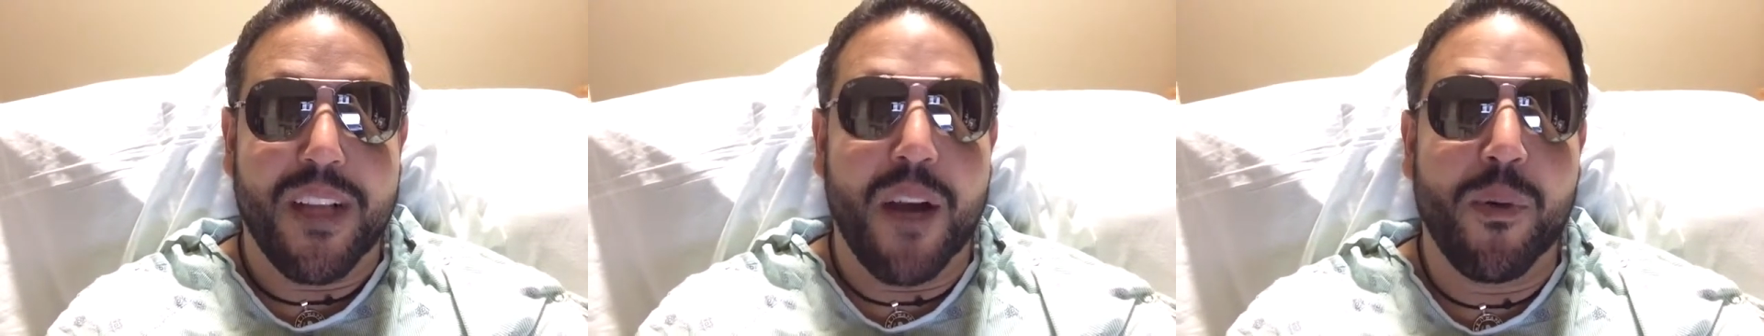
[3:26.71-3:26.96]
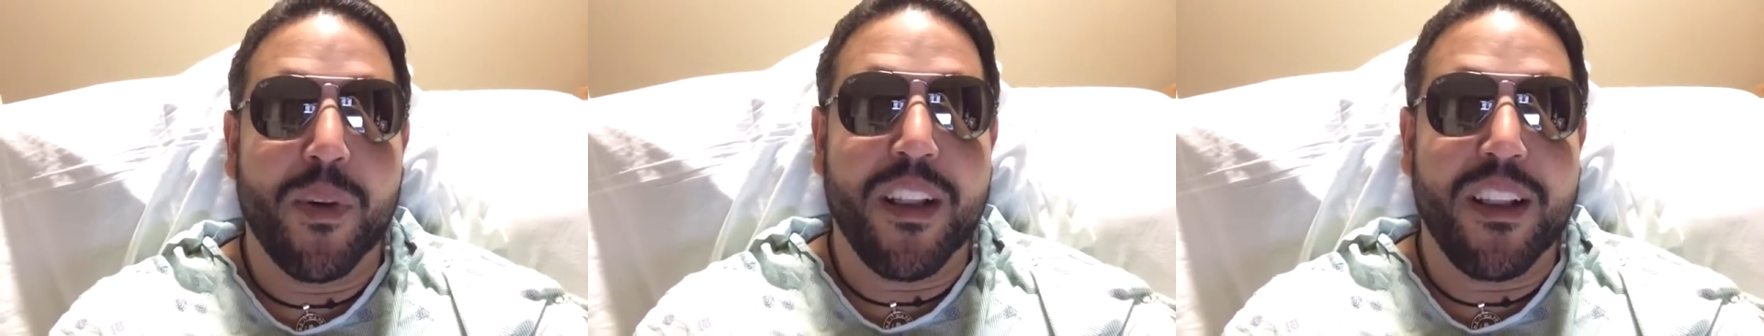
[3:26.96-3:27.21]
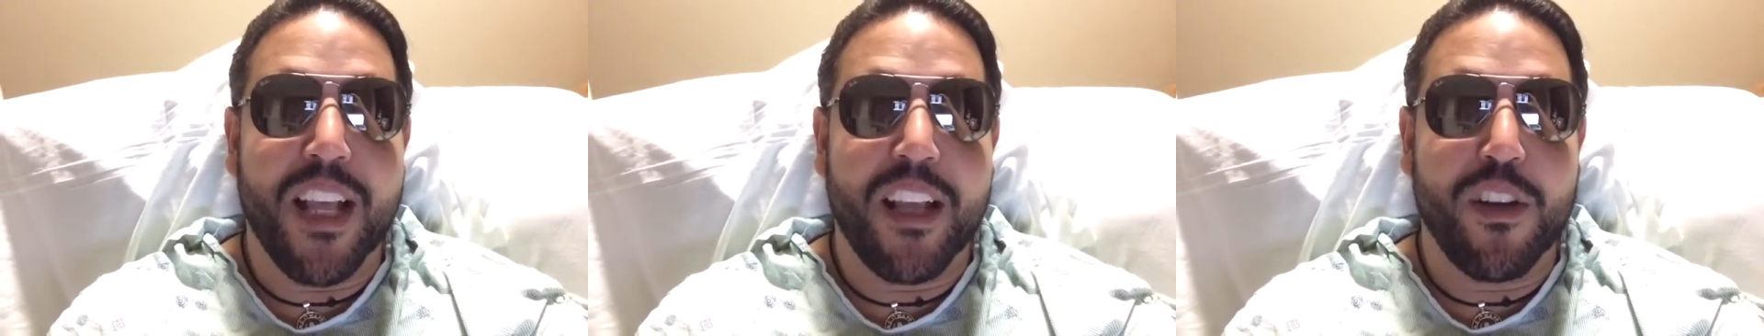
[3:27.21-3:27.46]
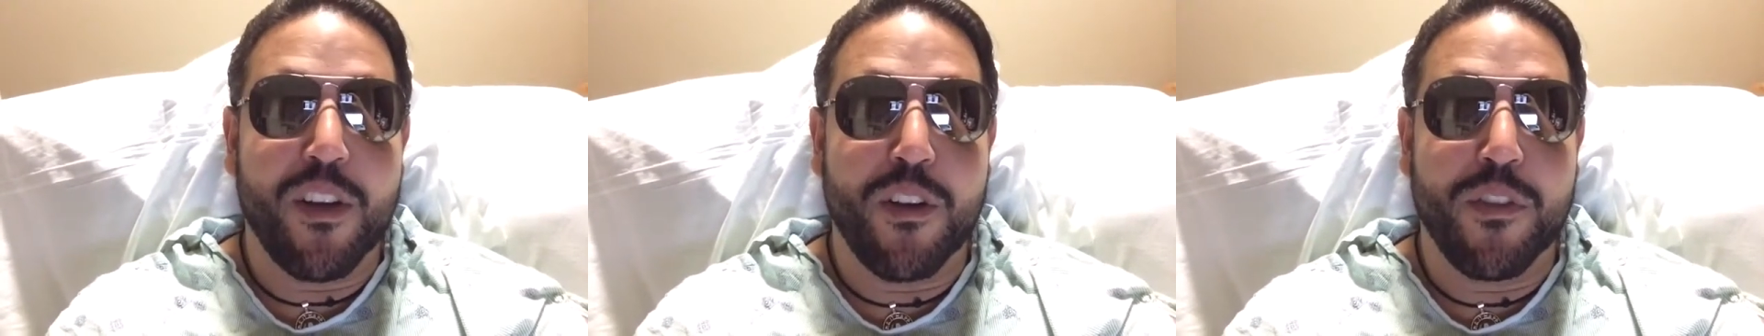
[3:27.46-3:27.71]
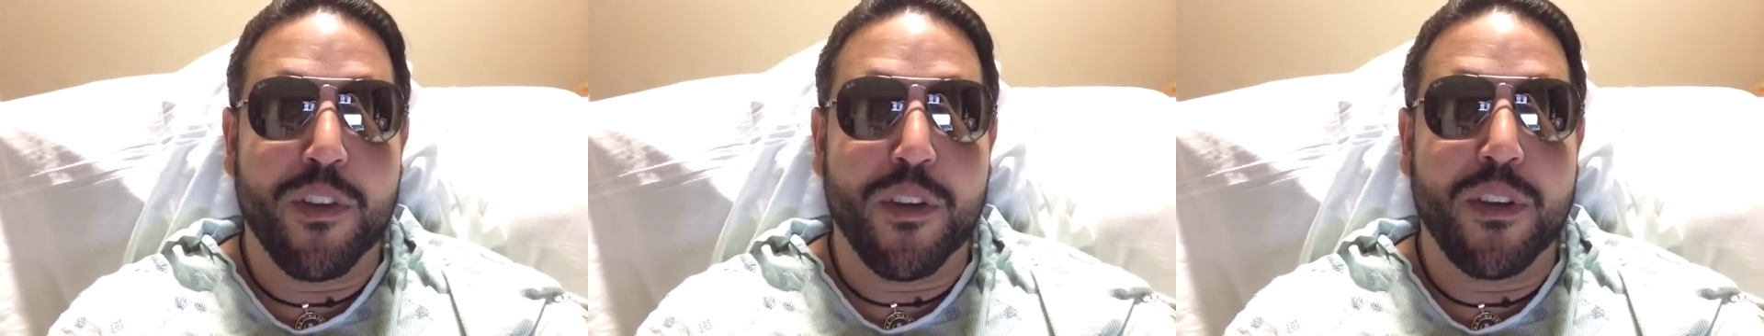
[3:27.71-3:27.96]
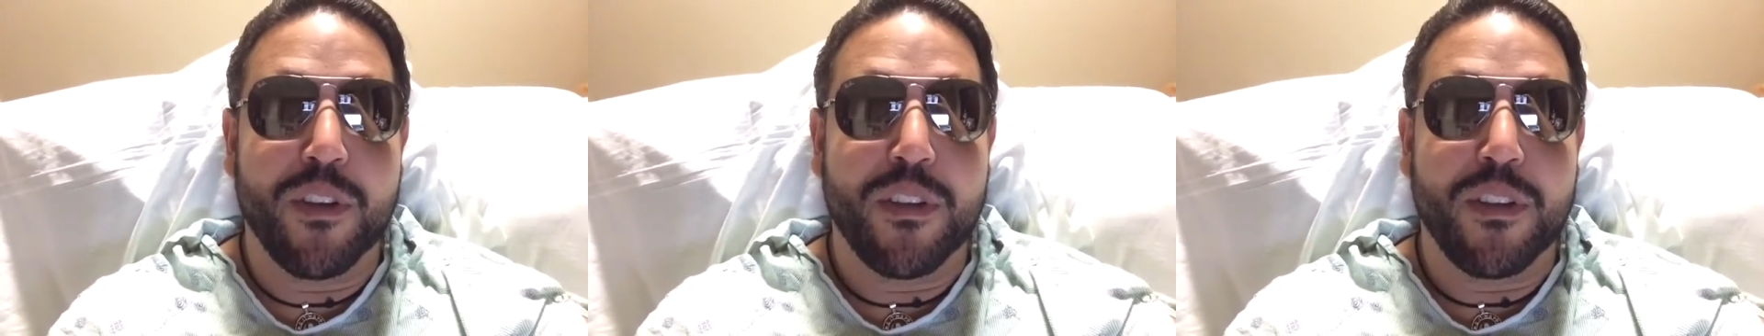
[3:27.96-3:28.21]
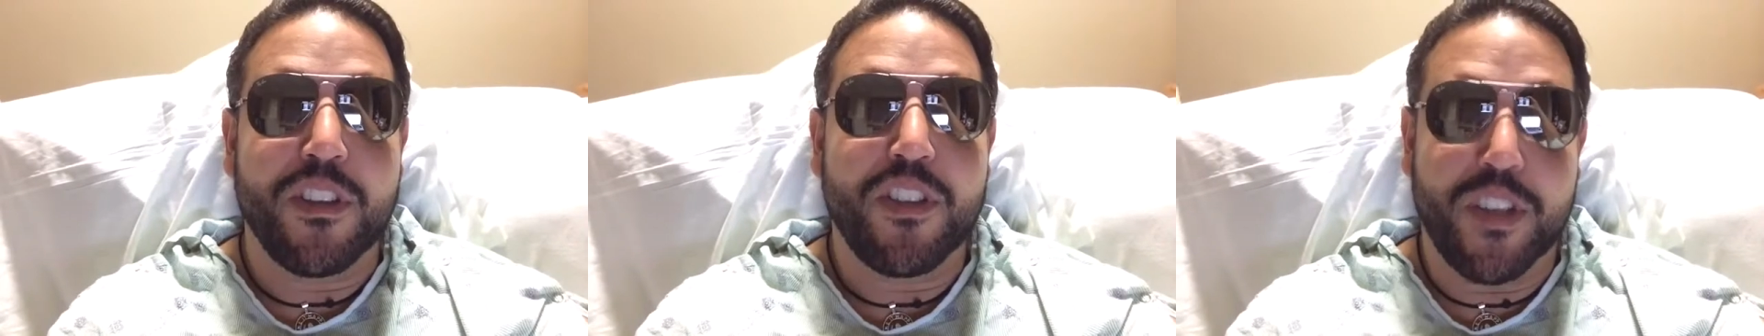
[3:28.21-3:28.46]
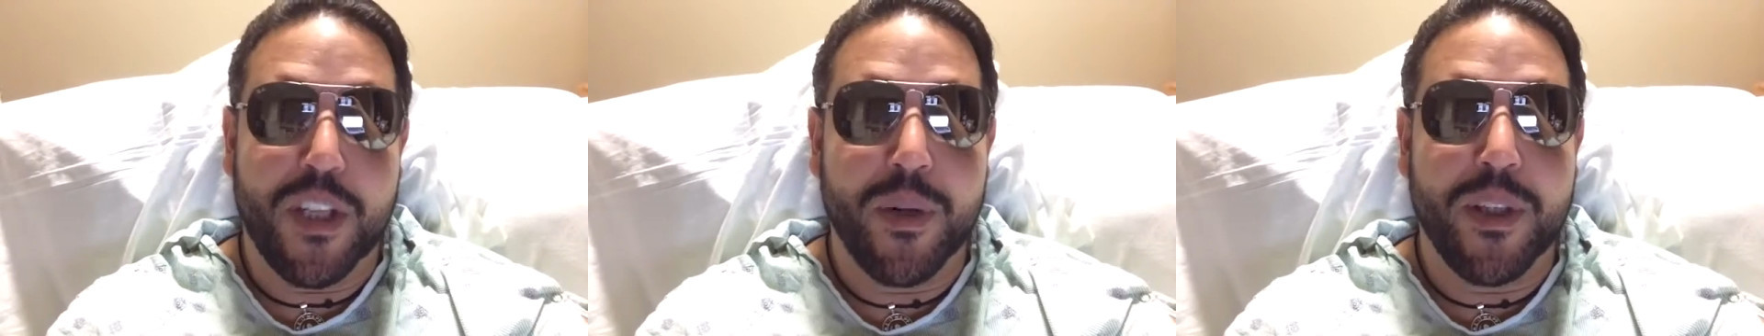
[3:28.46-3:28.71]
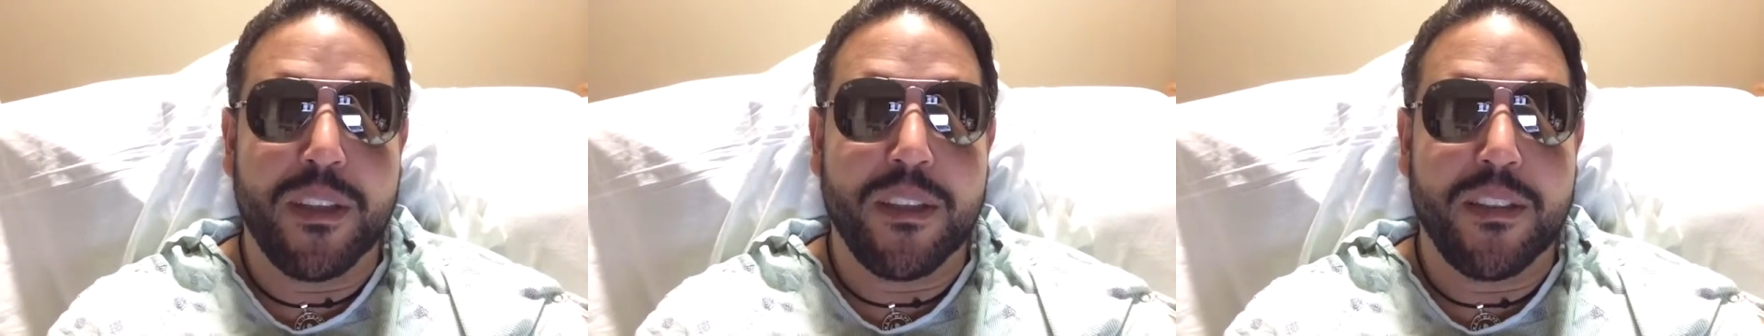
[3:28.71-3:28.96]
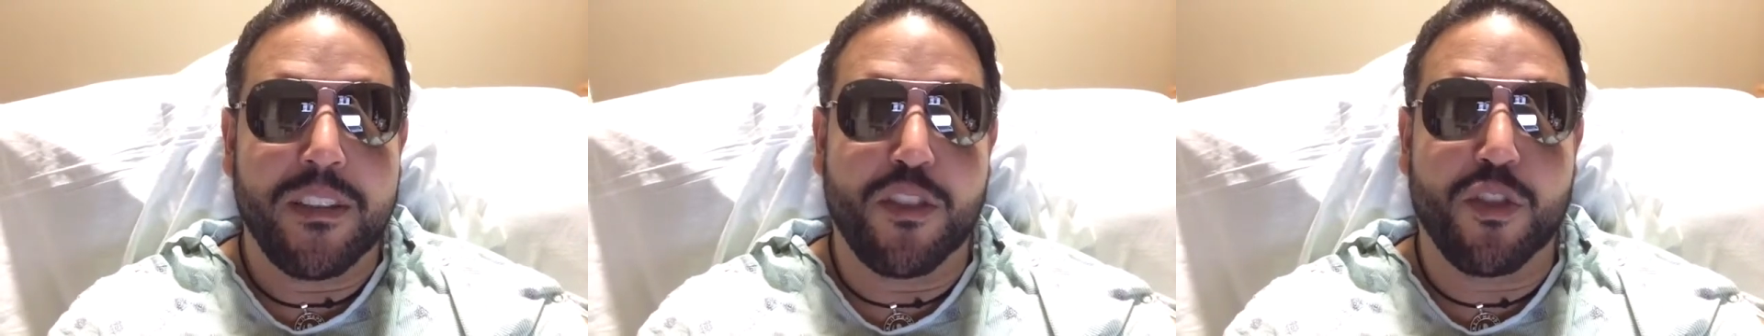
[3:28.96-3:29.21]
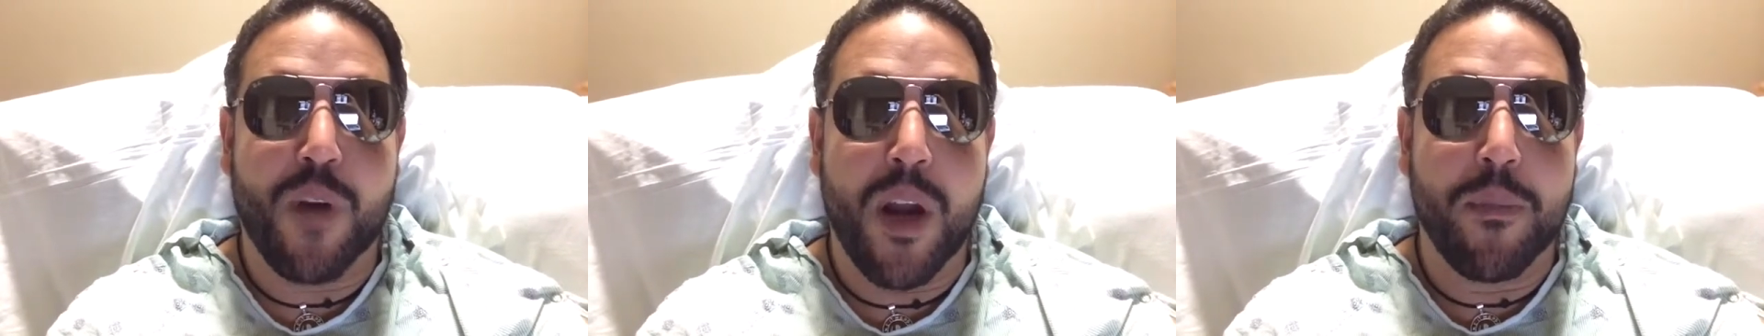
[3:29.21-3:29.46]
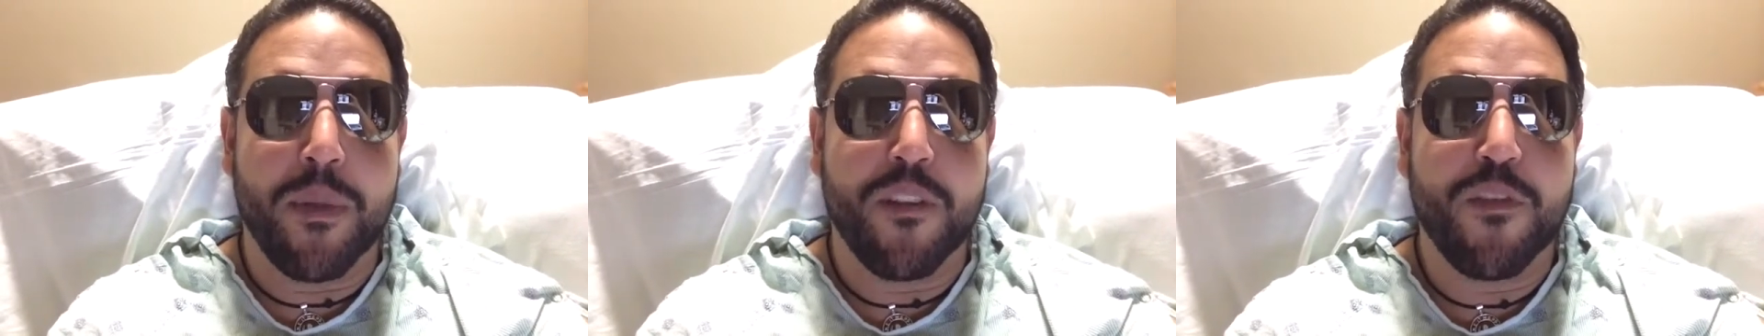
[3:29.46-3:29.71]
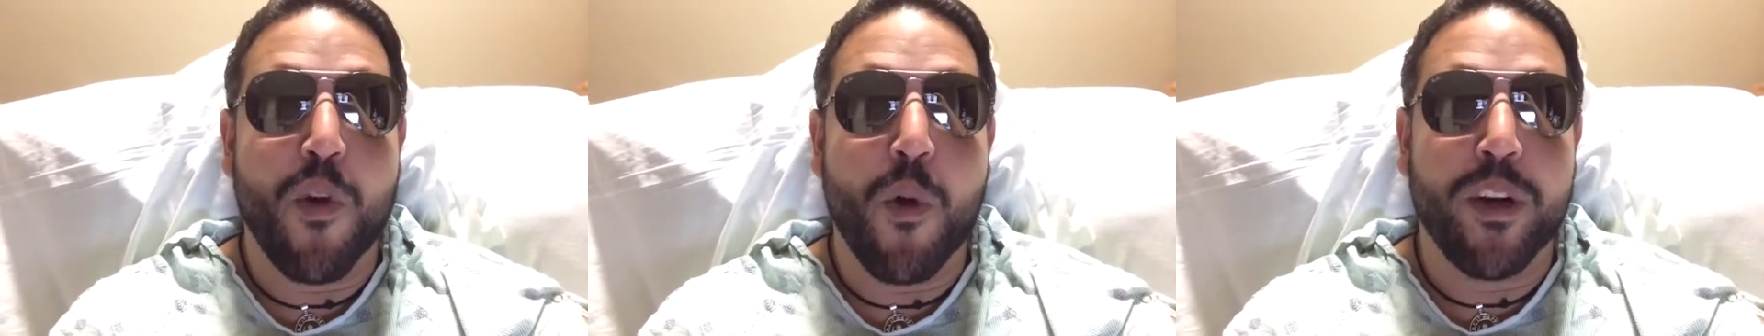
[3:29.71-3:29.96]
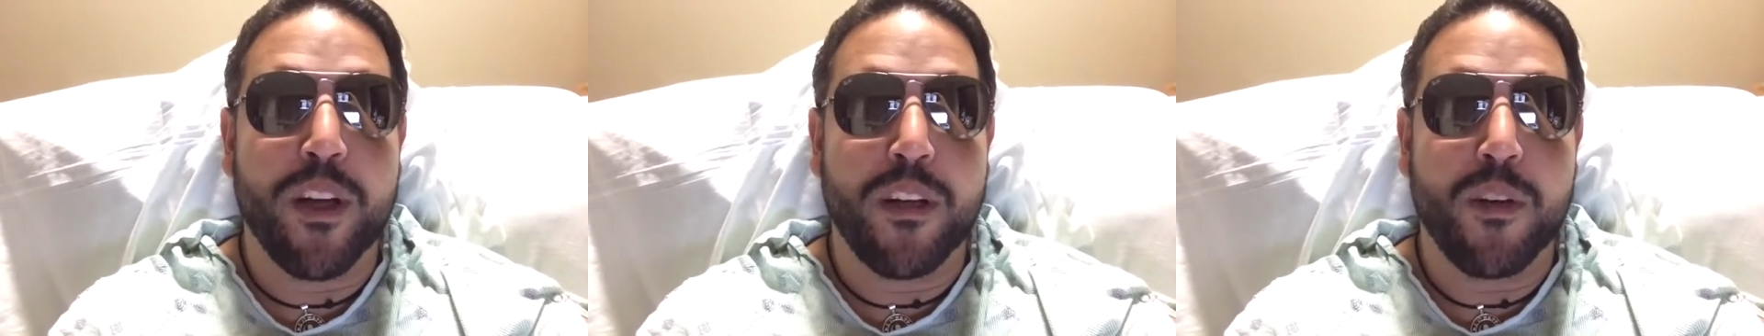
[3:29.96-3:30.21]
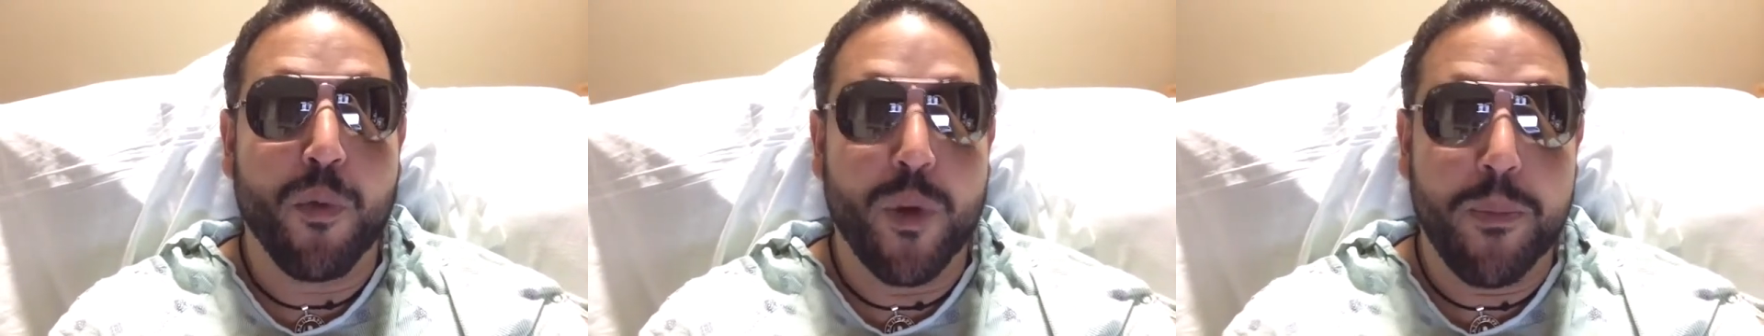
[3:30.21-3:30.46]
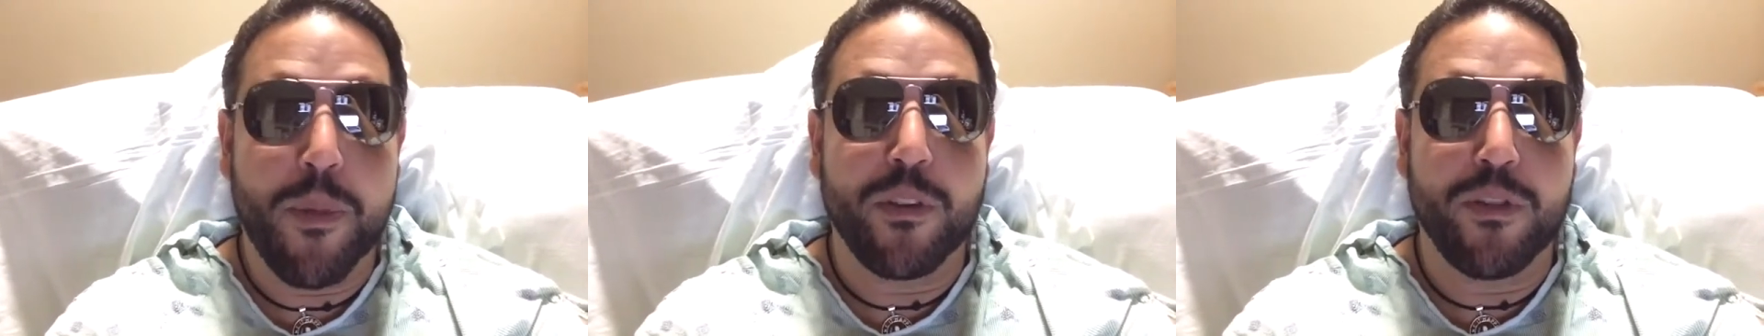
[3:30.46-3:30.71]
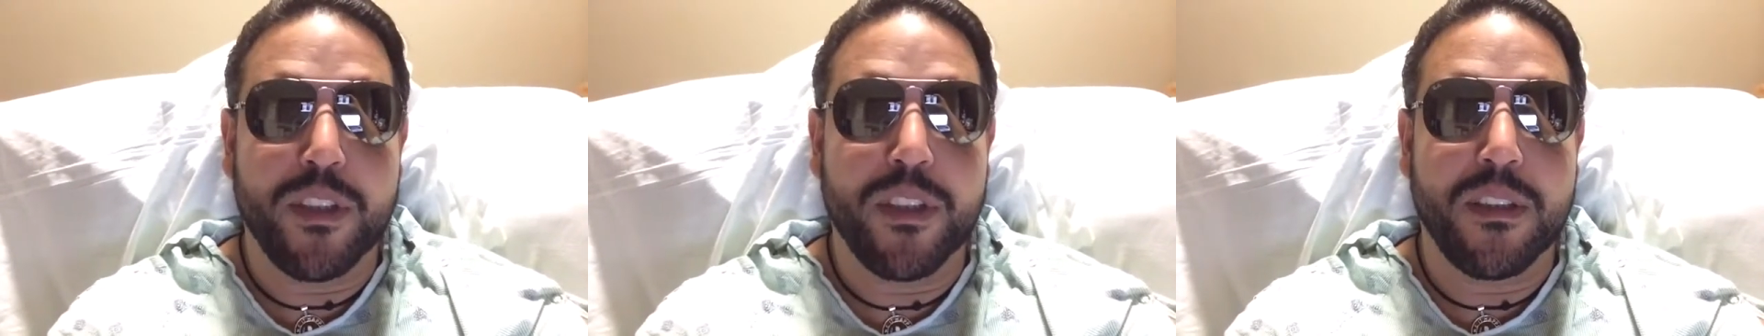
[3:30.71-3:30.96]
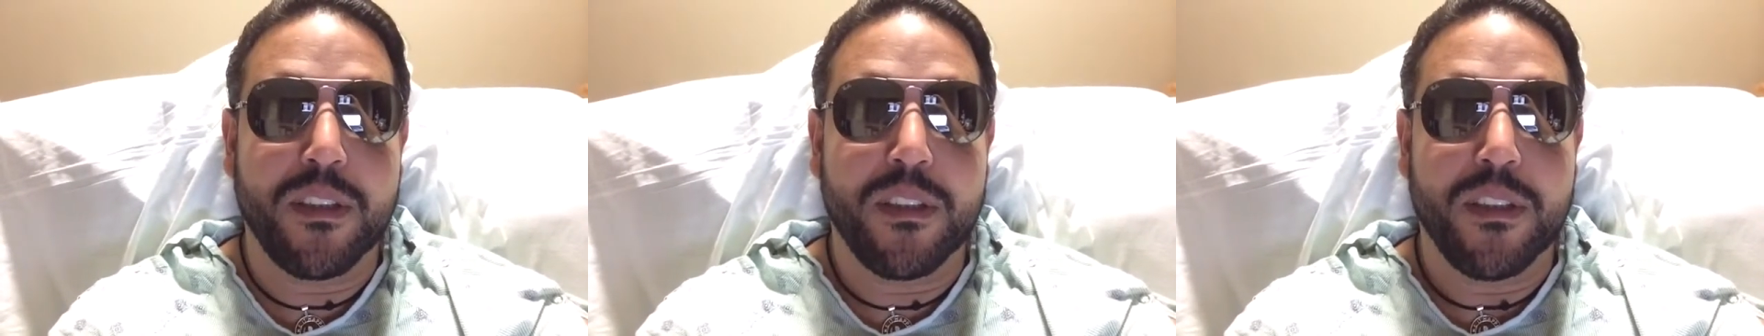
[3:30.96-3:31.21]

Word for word: I want to thank you for sharing, subscribing, forwarding, reposting,